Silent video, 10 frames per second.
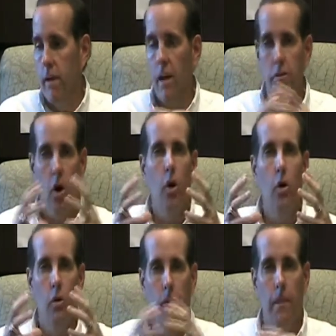as a
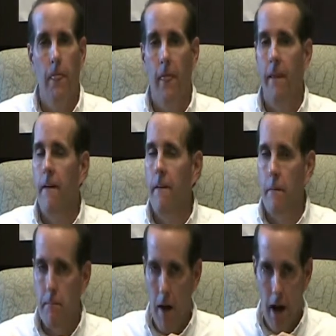whole.
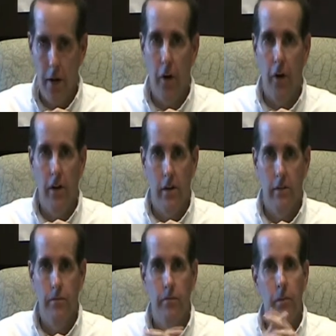Mine are.
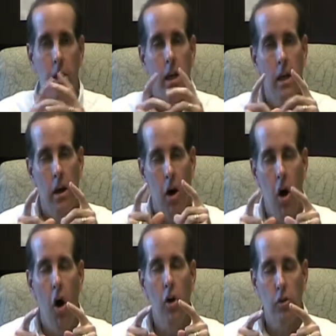
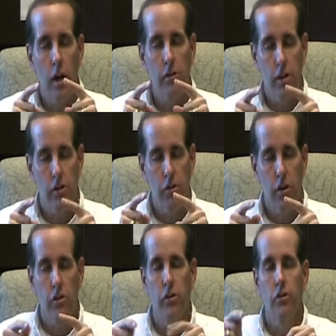All great
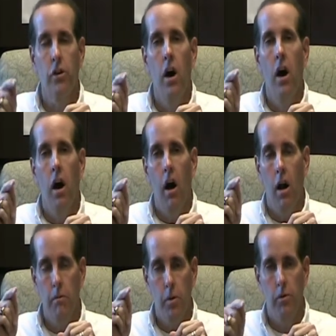instructors
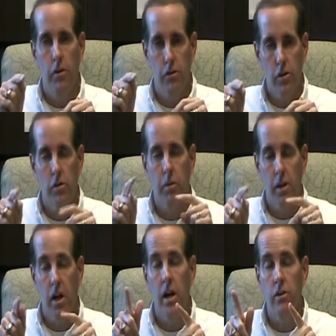are improving their students
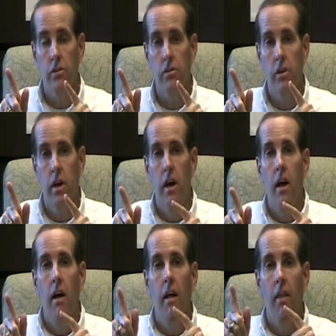because
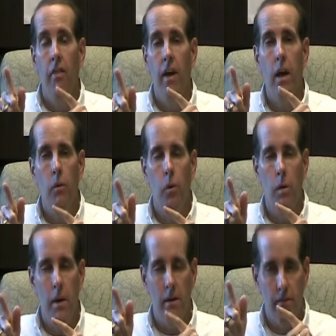they
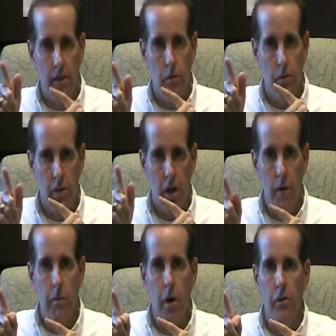worry about fixing what the
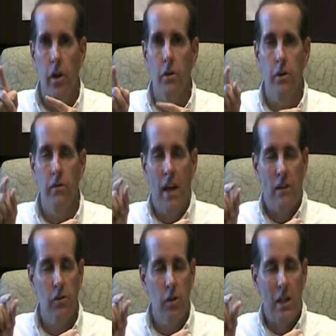golf ball does. If
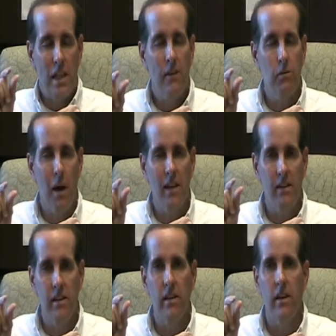that student leaves my
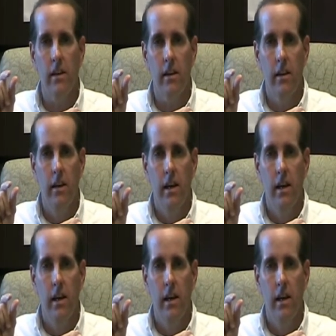tee